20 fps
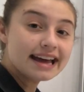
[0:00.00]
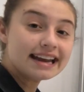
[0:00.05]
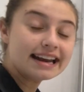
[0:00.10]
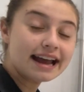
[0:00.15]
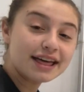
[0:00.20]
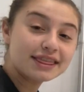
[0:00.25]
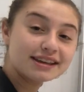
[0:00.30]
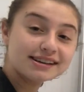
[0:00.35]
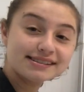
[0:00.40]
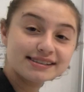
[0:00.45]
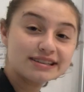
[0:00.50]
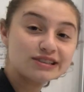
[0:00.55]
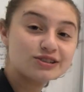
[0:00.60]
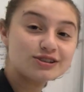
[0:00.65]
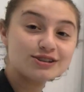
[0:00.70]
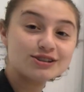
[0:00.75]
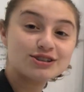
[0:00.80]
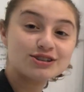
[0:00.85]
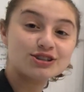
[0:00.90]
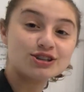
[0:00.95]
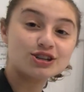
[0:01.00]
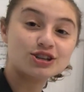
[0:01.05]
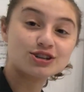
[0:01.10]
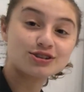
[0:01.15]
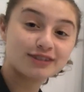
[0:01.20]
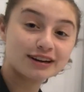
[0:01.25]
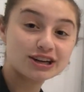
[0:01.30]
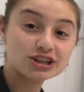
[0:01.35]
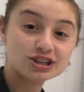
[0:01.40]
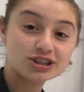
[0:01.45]
Now this is used to
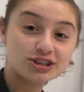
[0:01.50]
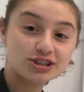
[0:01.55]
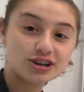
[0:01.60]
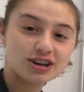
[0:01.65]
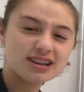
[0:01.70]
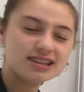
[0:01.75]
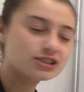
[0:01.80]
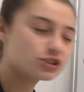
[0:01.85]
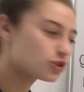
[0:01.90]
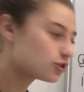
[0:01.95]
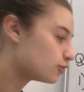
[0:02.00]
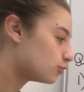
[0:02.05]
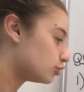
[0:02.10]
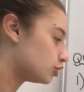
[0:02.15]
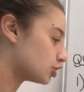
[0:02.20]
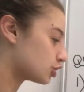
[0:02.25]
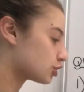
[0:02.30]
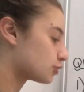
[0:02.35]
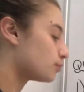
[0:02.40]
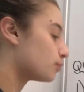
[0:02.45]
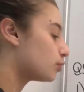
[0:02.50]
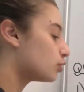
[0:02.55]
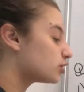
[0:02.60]
trick students who will just